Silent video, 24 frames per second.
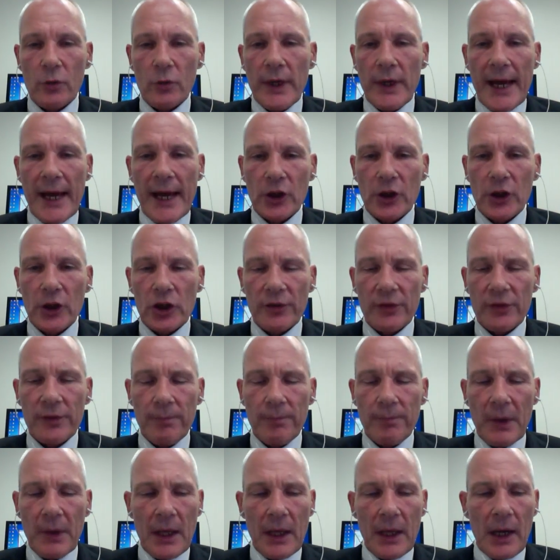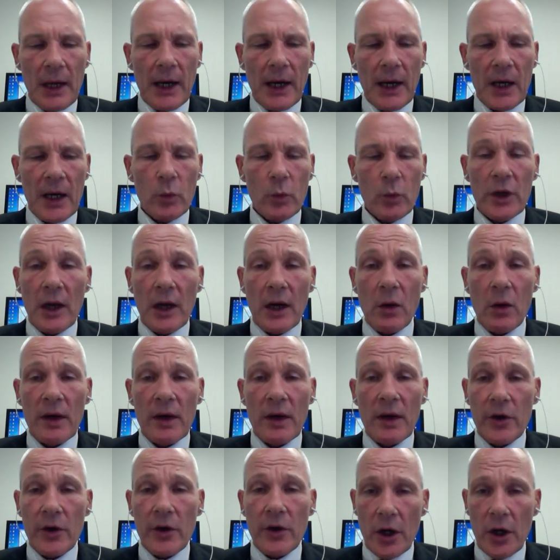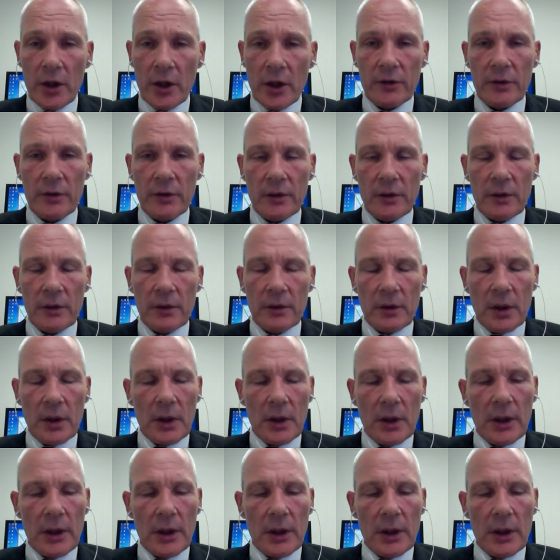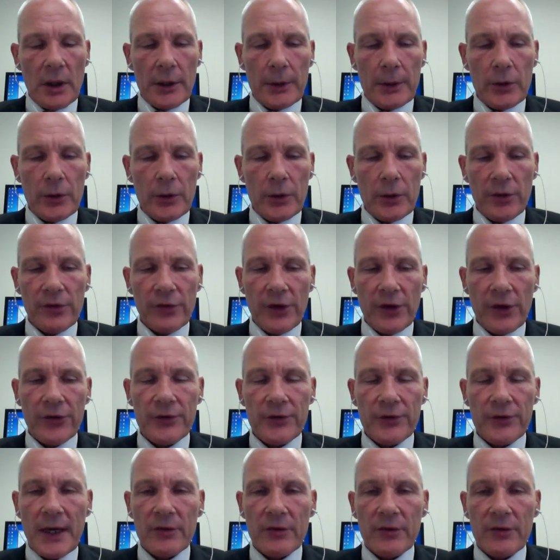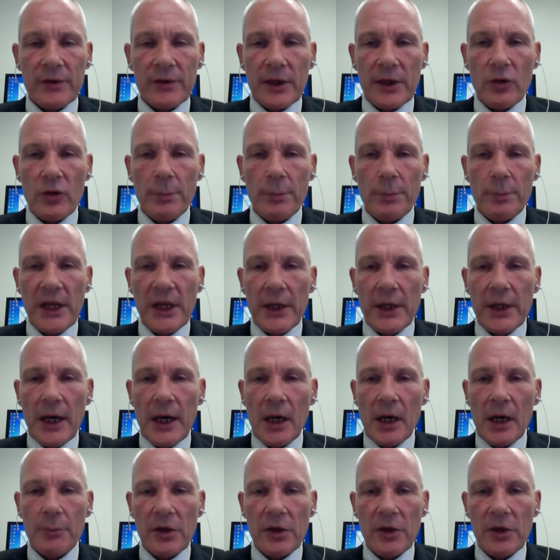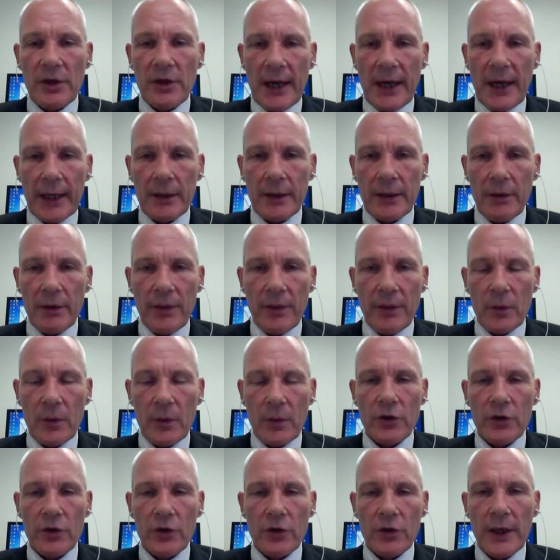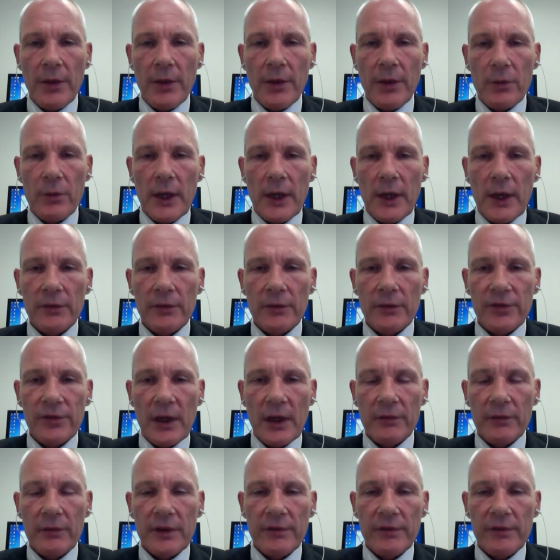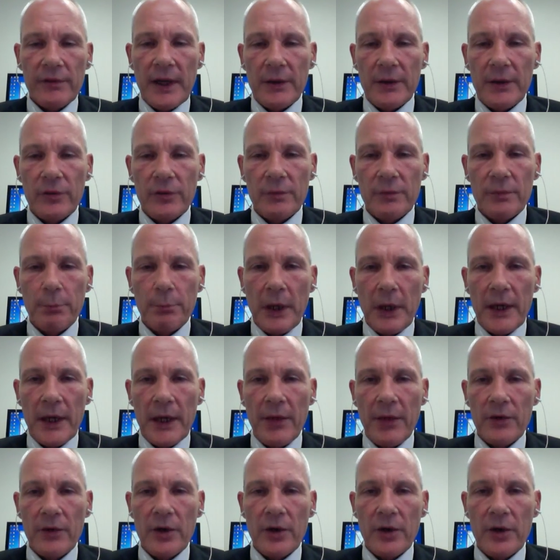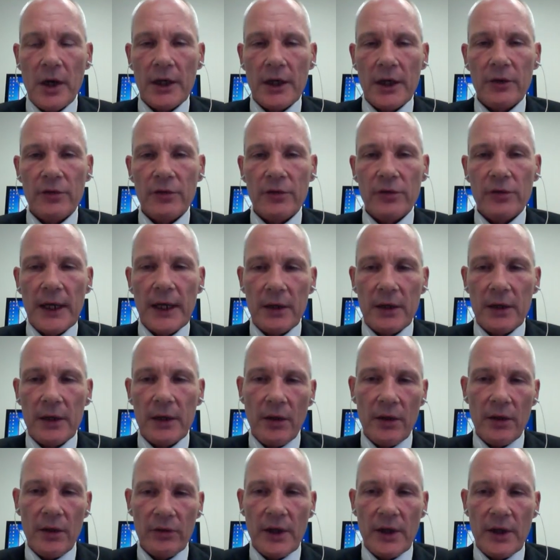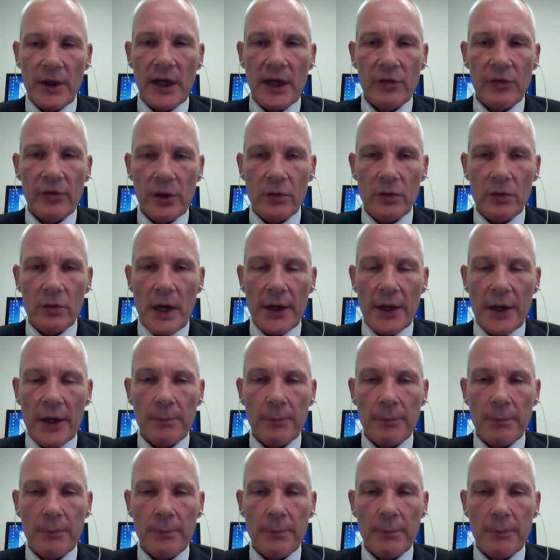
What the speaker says: reactions. I would, however, not consider Stuxnet to be an armed attack that would trigger the right of self-defense by the target state, in this case, Iran.